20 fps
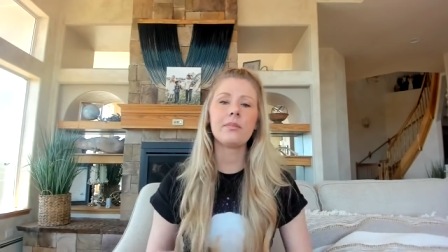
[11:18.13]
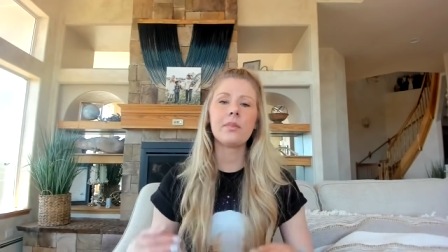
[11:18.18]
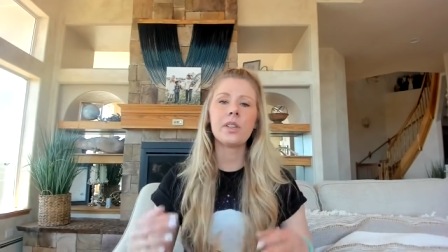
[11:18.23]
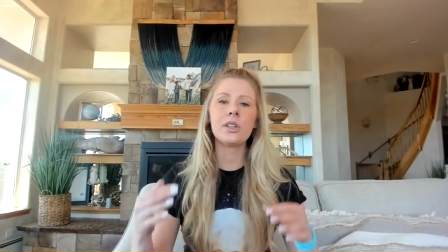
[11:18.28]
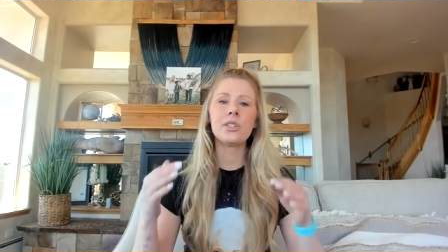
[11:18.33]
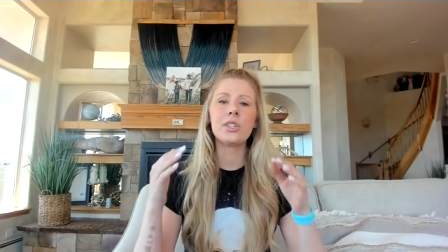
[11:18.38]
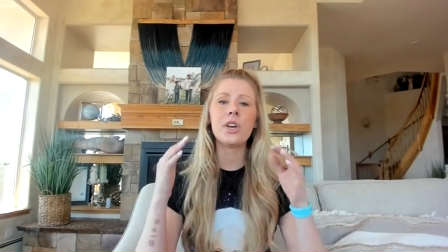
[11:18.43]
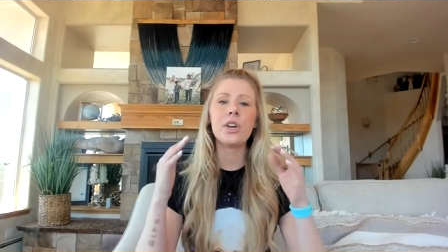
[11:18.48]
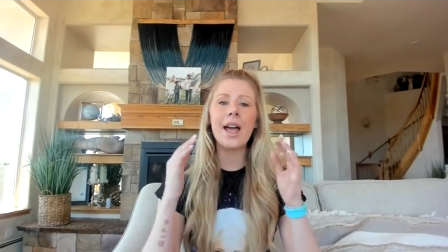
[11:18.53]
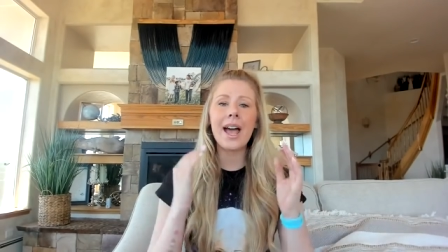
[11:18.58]

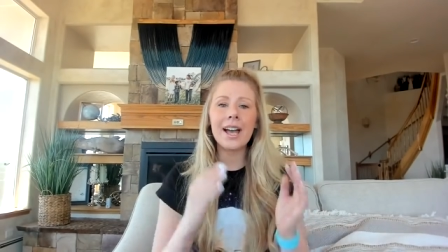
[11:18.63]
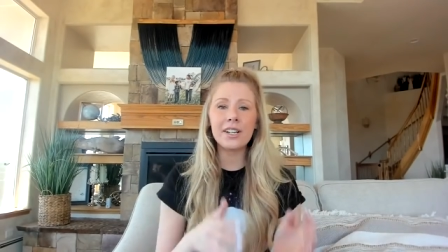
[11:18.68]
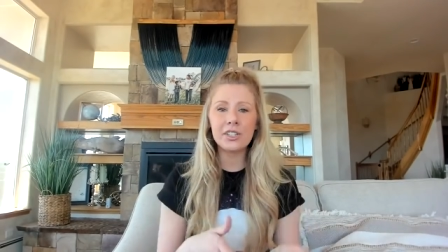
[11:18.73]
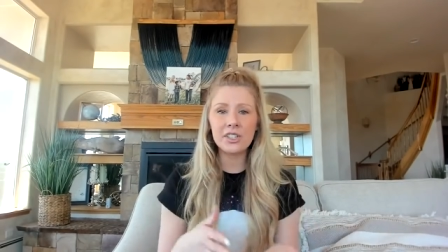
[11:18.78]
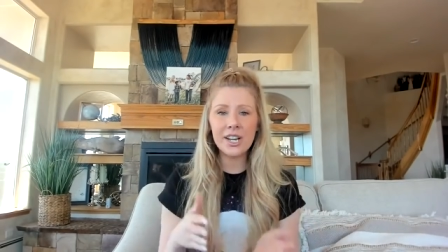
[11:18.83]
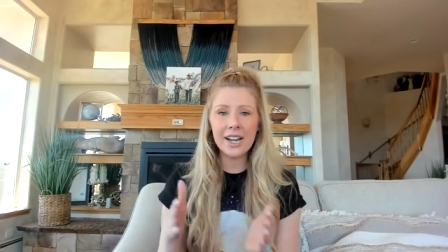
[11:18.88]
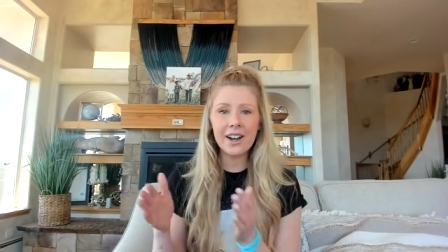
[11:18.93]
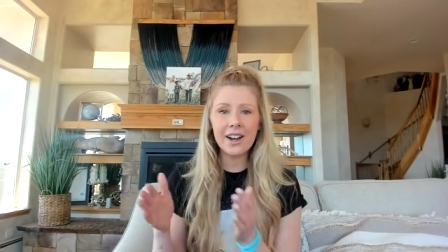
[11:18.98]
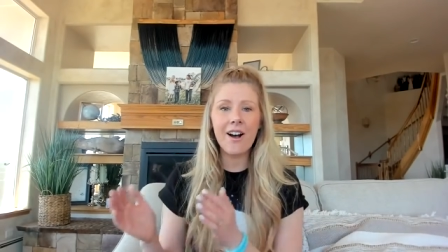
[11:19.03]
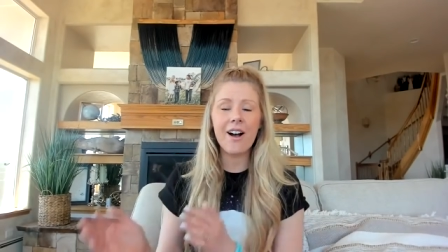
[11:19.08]
So
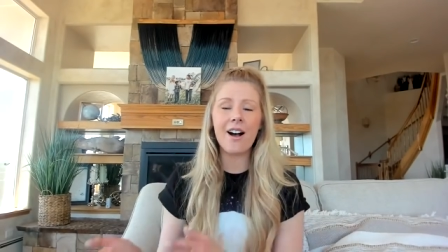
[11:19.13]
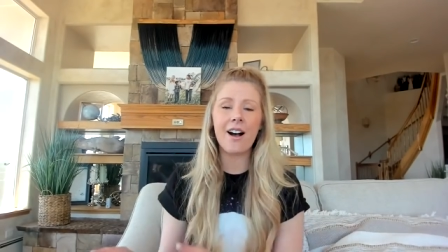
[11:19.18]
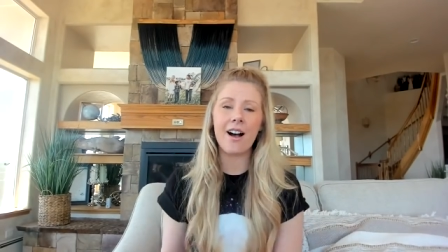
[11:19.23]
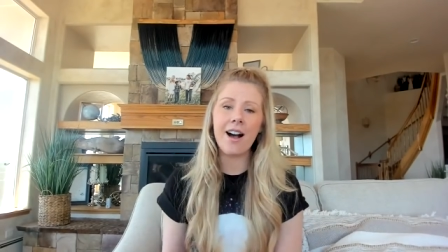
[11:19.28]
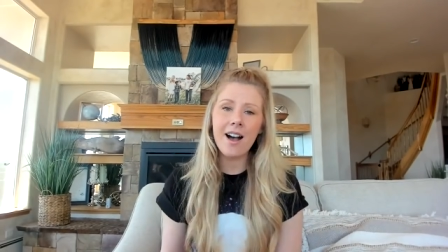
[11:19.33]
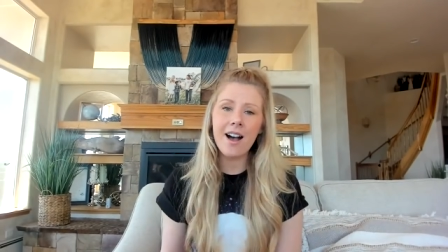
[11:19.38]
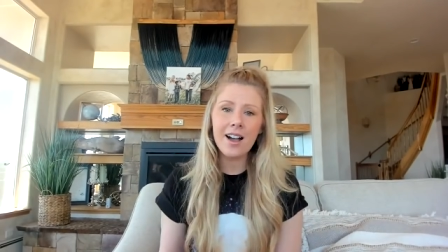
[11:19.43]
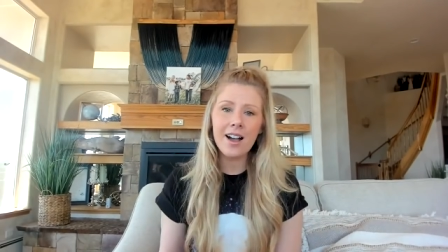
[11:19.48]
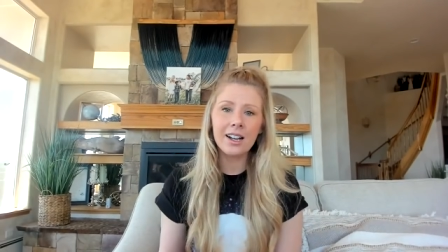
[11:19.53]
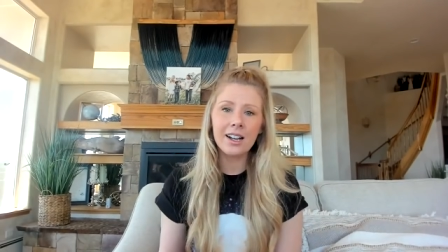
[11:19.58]
hashtag
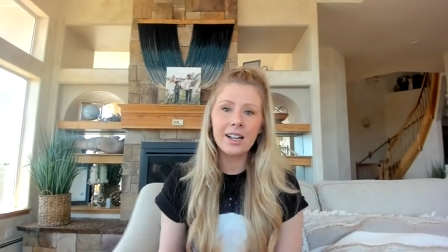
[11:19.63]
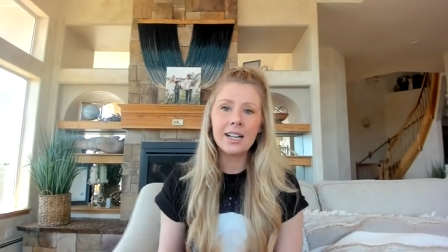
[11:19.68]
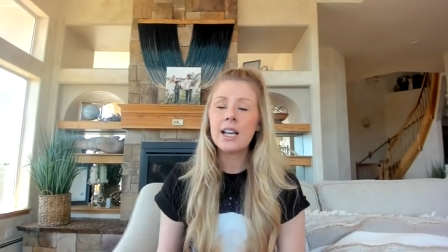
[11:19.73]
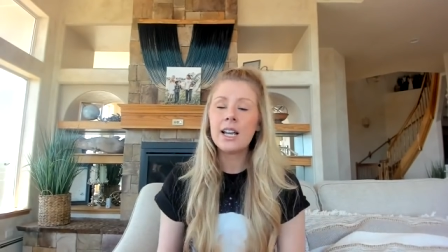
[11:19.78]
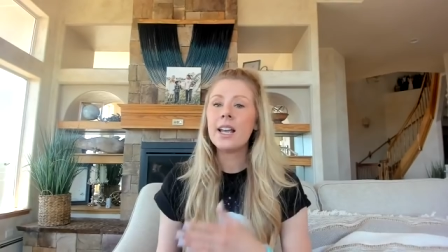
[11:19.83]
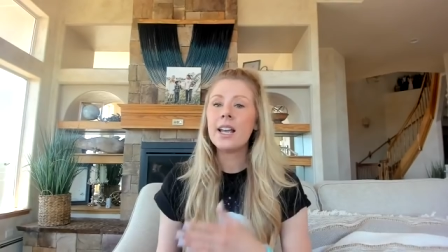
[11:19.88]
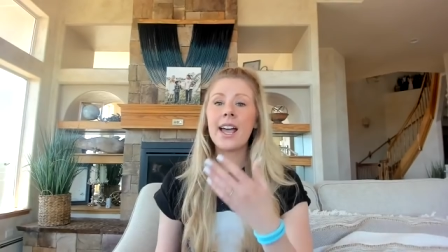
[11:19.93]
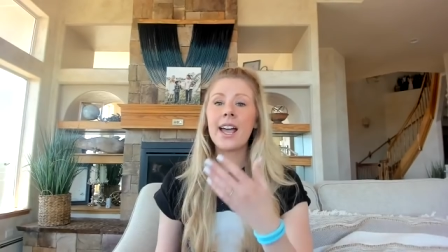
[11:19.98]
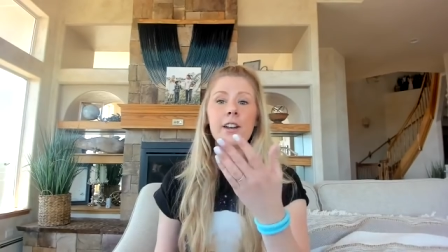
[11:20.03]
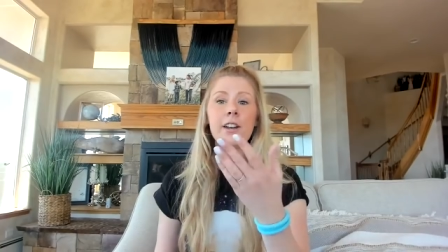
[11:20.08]
aha.
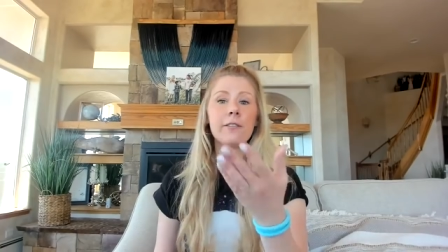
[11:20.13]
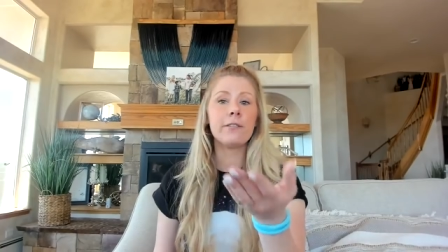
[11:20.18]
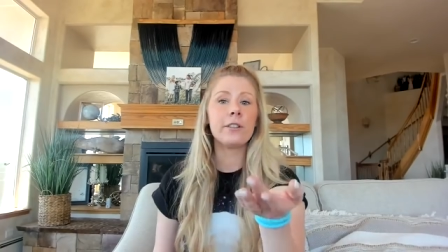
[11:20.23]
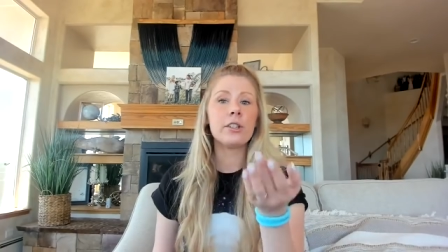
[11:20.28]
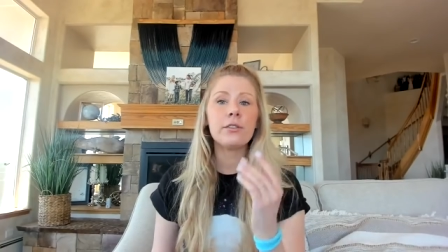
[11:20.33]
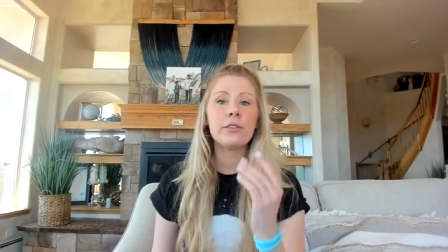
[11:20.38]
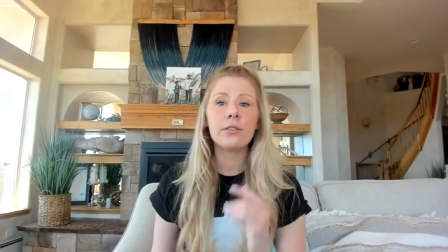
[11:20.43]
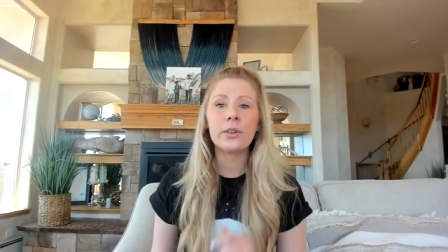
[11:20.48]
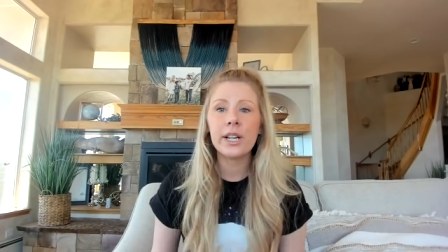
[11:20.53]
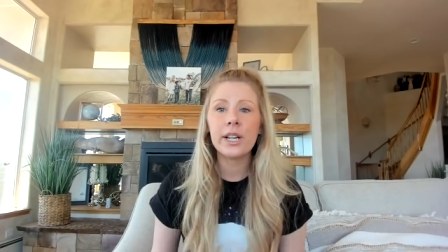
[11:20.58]
And
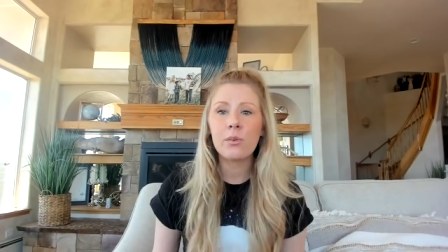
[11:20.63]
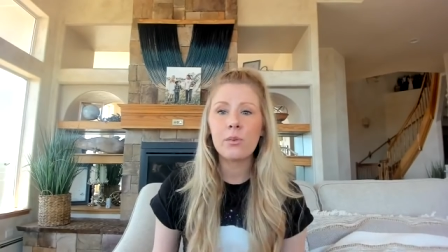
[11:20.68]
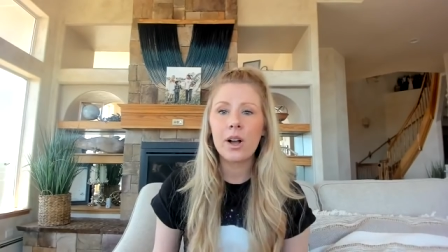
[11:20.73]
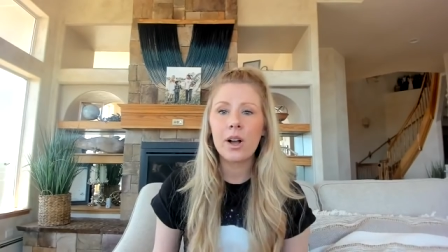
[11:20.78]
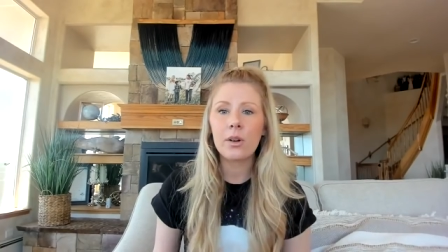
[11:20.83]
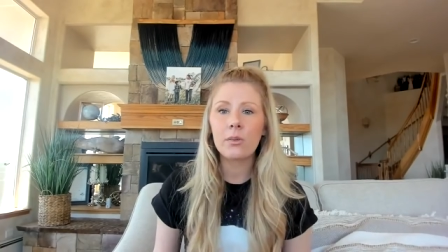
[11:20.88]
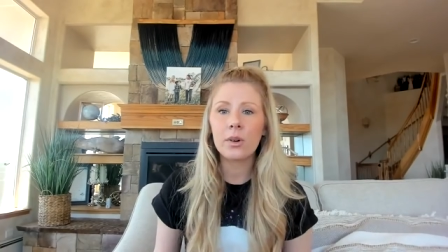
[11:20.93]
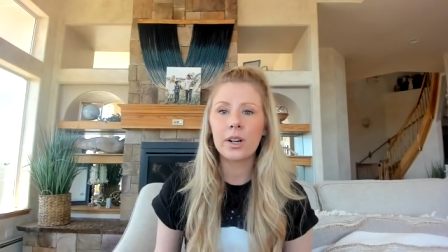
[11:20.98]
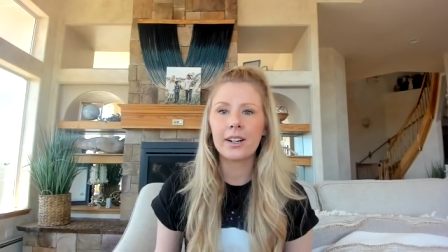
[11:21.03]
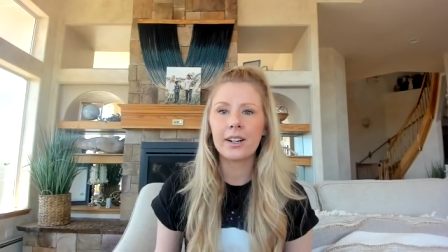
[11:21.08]
feel free
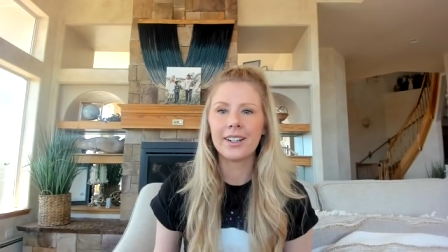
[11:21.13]
while we're